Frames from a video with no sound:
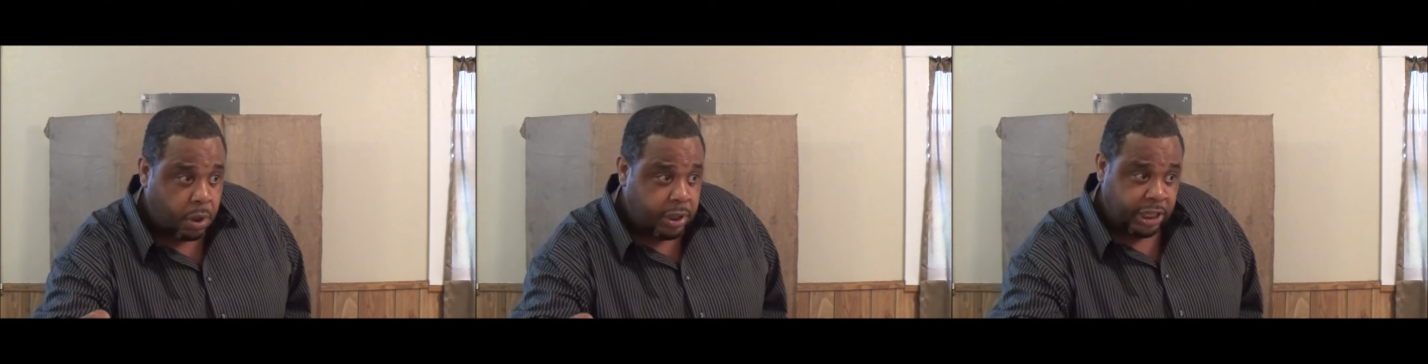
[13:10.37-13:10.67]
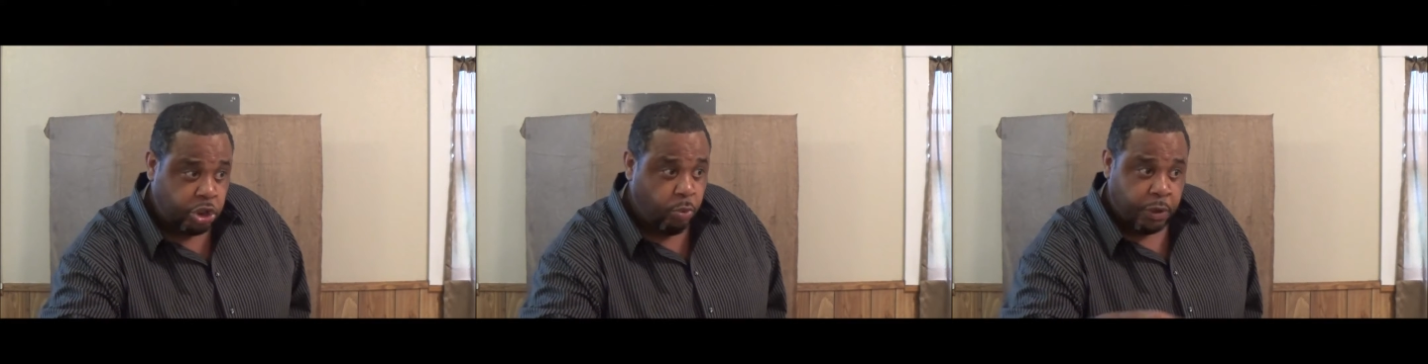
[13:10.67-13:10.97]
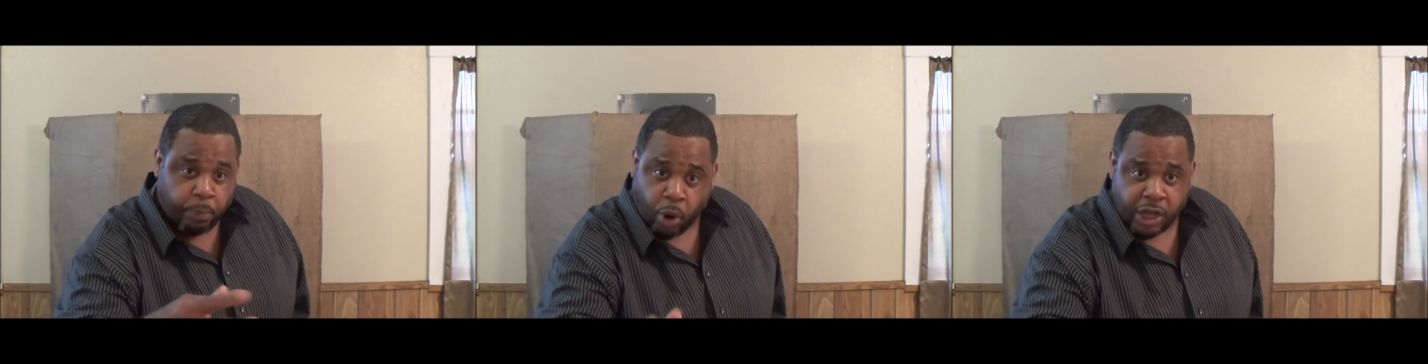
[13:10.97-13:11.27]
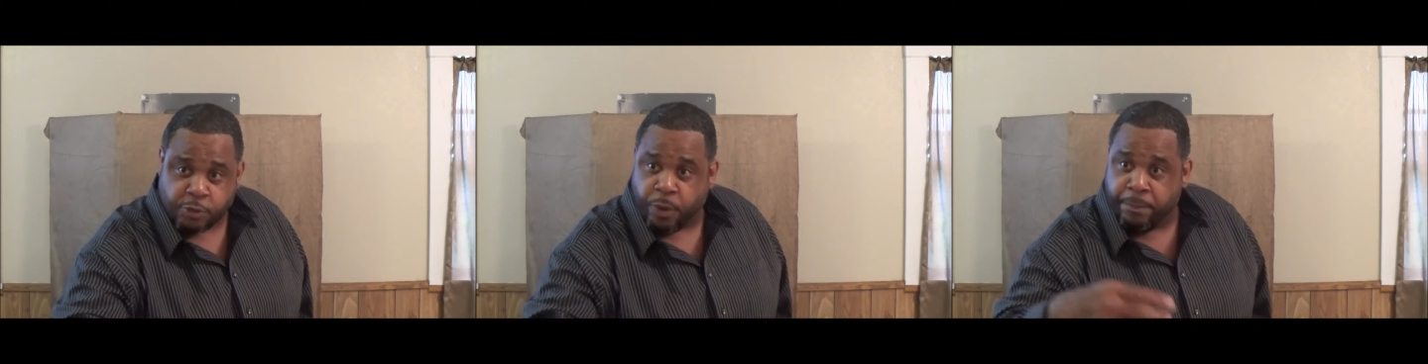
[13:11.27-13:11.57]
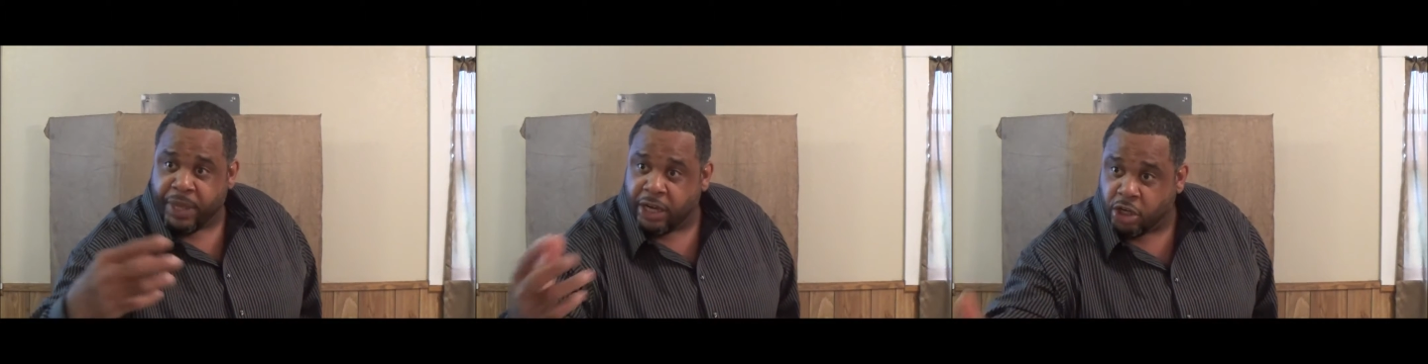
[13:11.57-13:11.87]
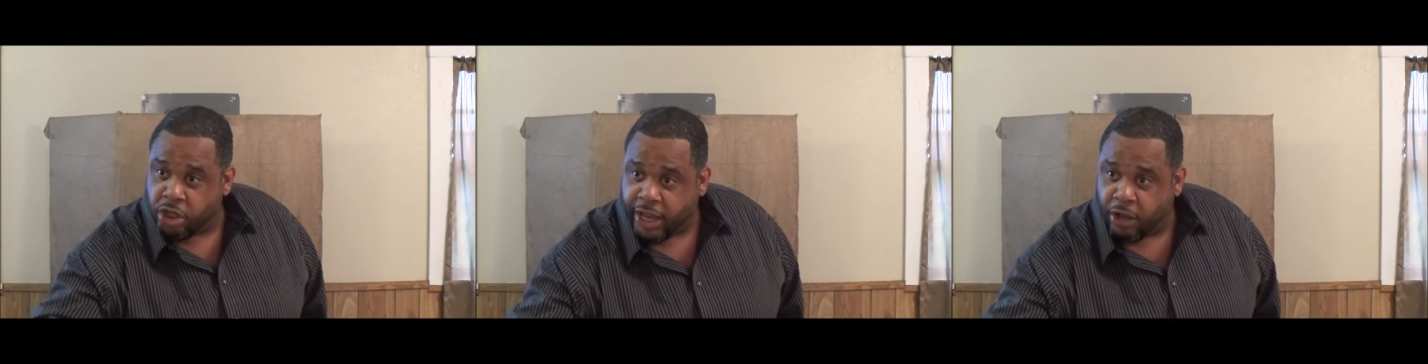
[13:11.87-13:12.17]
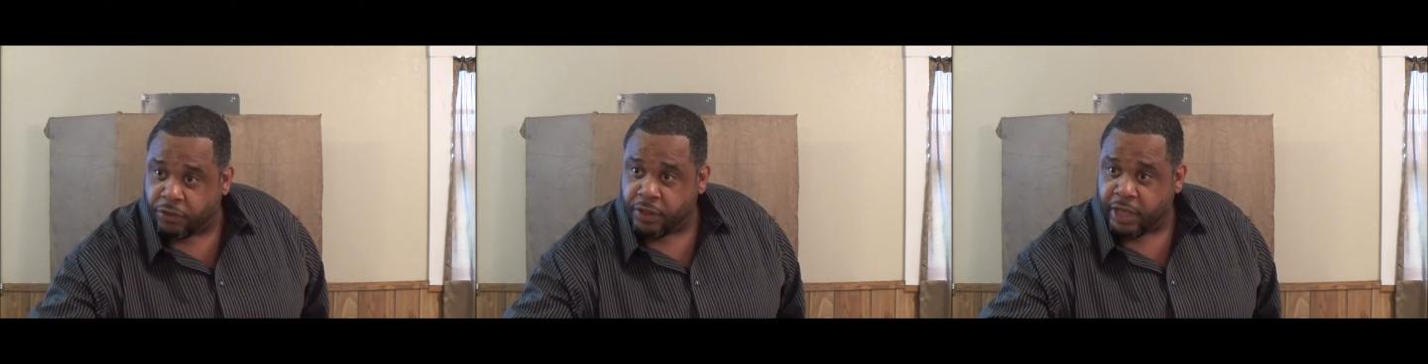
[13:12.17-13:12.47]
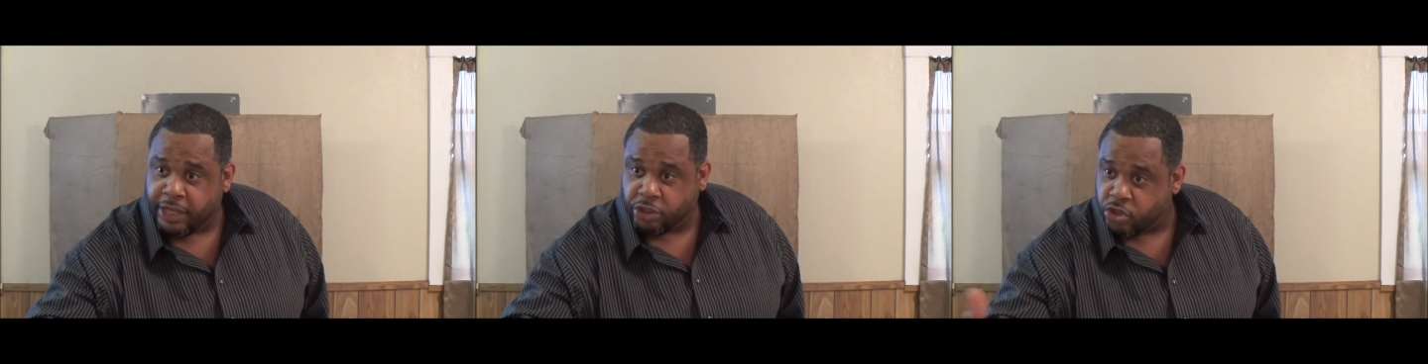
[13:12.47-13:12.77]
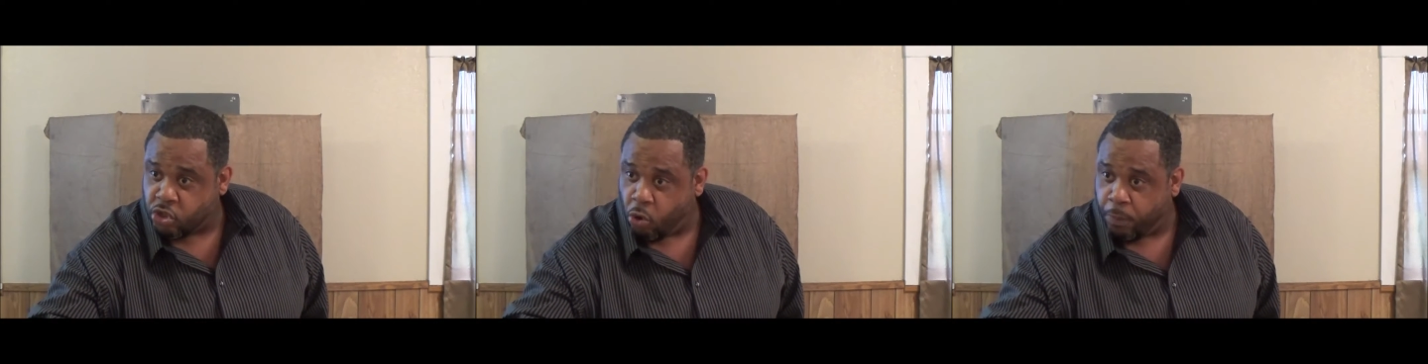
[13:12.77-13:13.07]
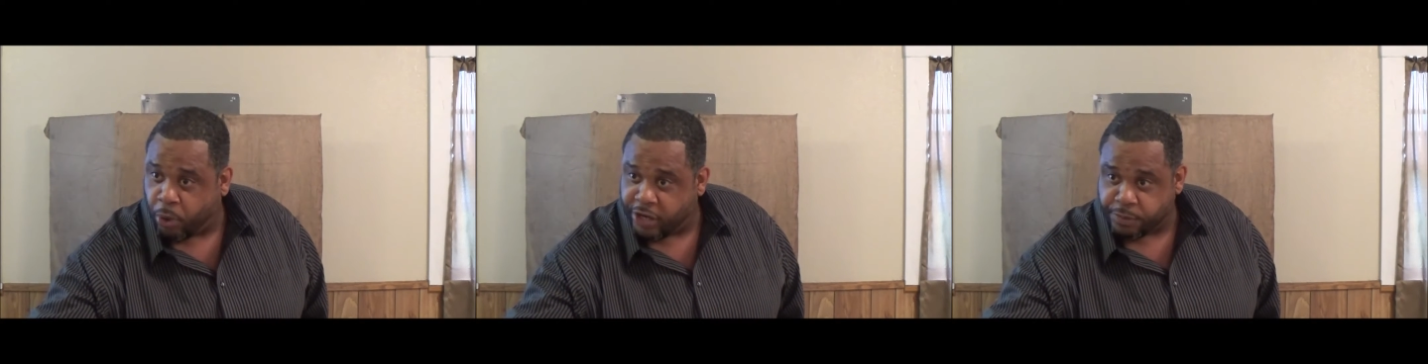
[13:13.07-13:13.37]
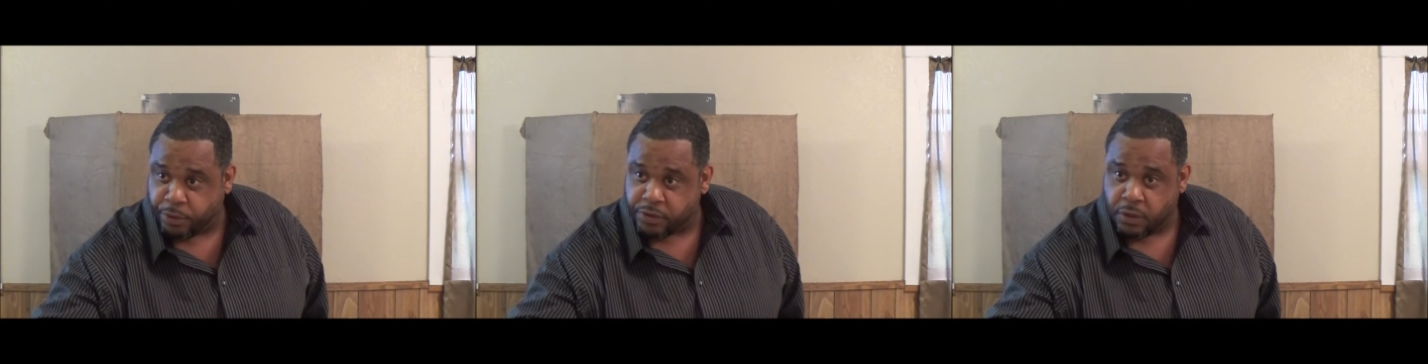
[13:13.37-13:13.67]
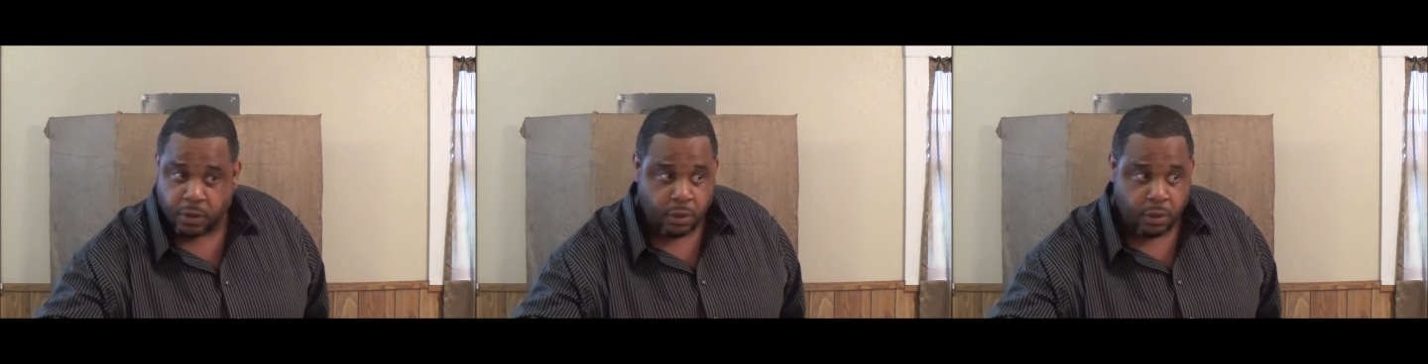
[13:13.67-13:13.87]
That you would prosper and be in good health as your soul prospers.